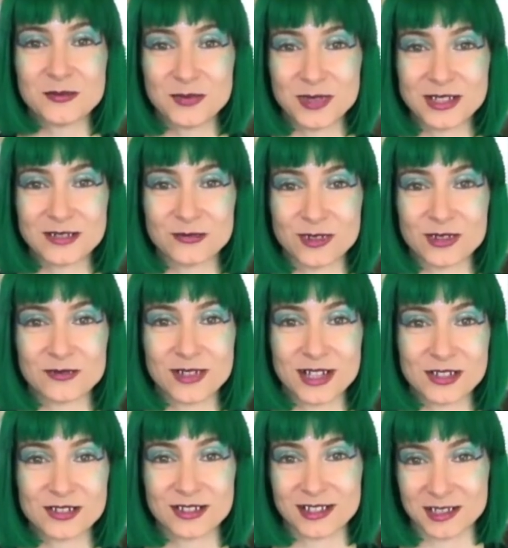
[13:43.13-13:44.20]
bit of what
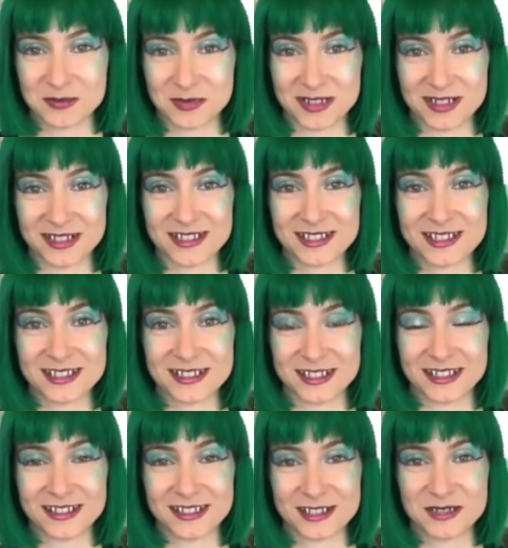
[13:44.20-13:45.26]
Rachel experiences
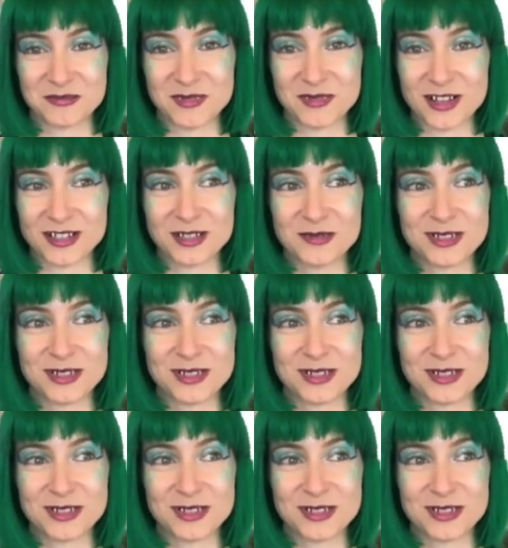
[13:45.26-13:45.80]
in this body,